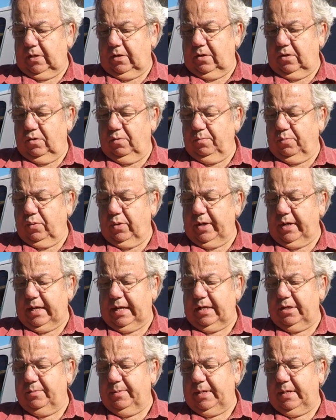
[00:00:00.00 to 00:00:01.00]
One point
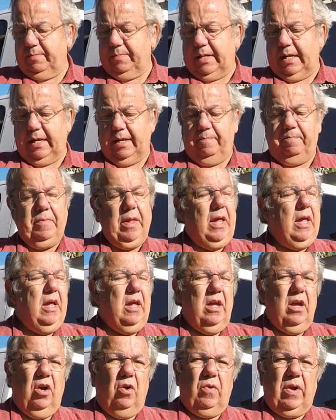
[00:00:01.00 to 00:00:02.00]
has been updated.
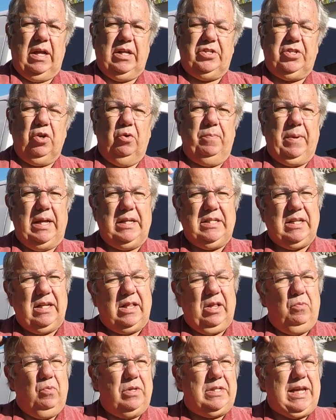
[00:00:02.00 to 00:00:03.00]
All right, so
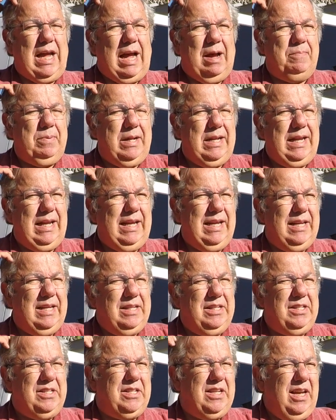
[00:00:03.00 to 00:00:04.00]
basically what's happened
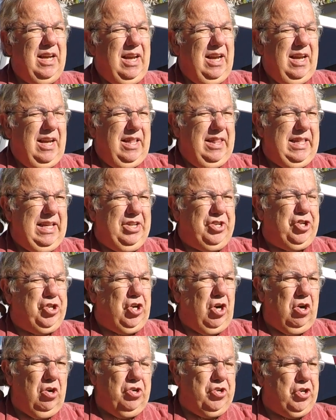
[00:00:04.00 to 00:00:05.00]
is the
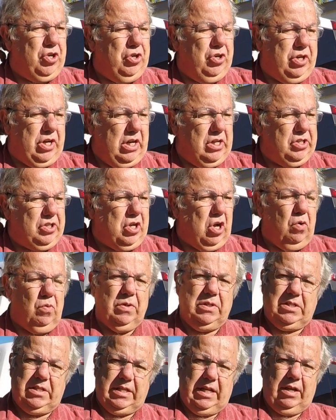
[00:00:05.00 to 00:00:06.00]
charger does go
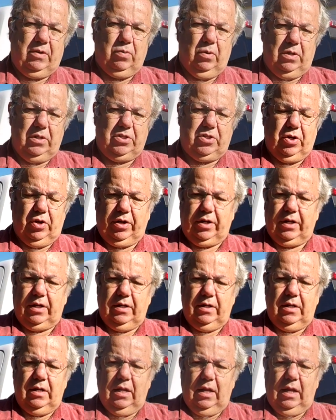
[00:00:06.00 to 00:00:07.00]
in sequence. So you
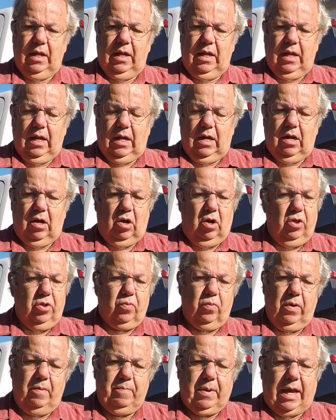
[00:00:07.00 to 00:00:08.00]
can, all
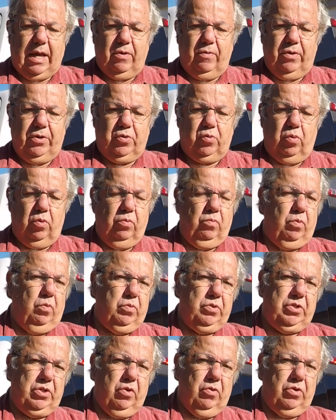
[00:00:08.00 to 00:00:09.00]
3 batteries were in what
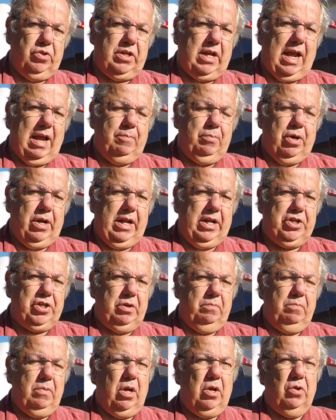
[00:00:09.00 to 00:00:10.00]
was known as
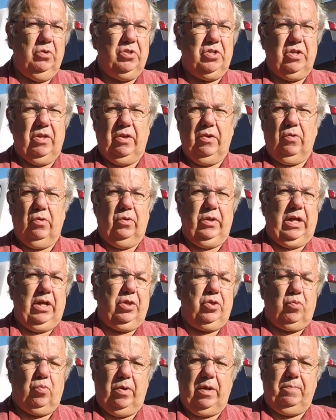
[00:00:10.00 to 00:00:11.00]
hibernation mode, so they were only at
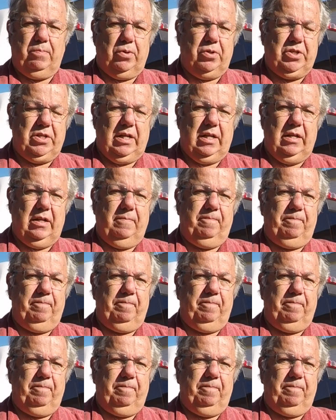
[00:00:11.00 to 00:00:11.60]
3%.